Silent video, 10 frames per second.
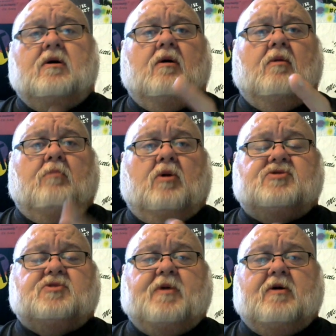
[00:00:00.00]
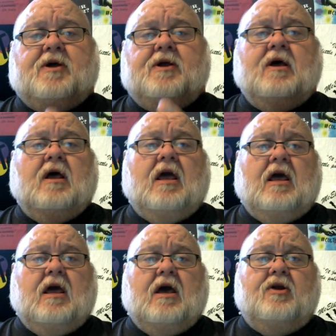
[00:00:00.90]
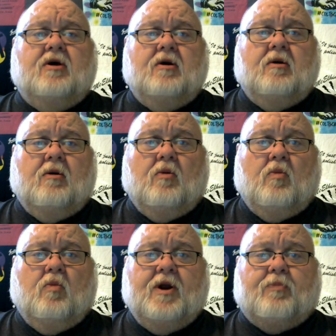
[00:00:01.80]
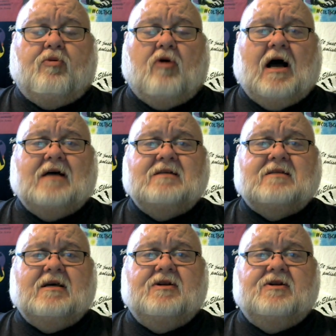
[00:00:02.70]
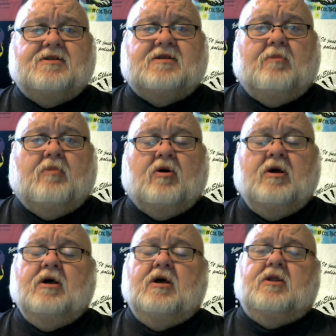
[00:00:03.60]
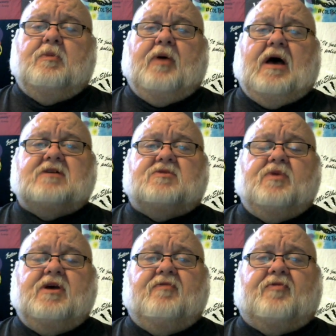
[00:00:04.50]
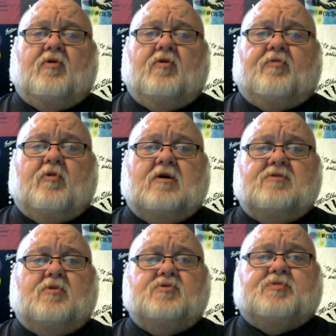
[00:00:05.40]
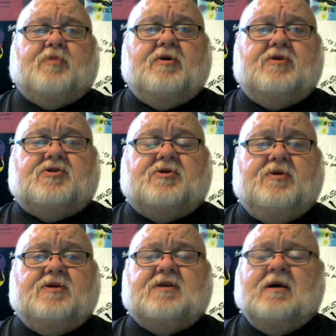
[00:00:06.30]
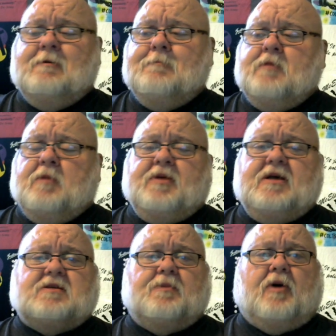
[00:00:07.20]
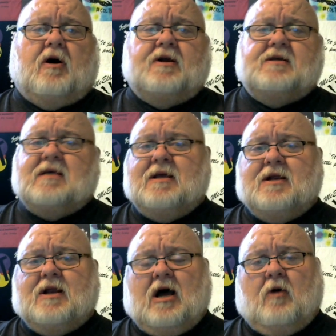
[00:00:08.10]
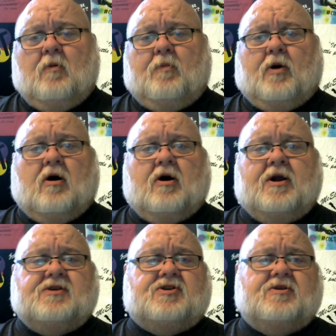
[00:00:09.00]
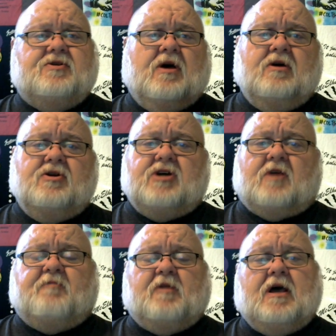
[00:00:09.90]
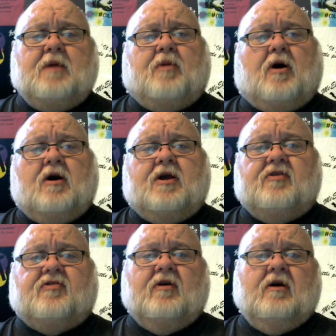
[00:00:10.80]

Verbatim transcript: most spirited and win a prize in December. In the past, we have thrown for our most spirited students pizza parties, in and out parties, Chick-fil-A parties.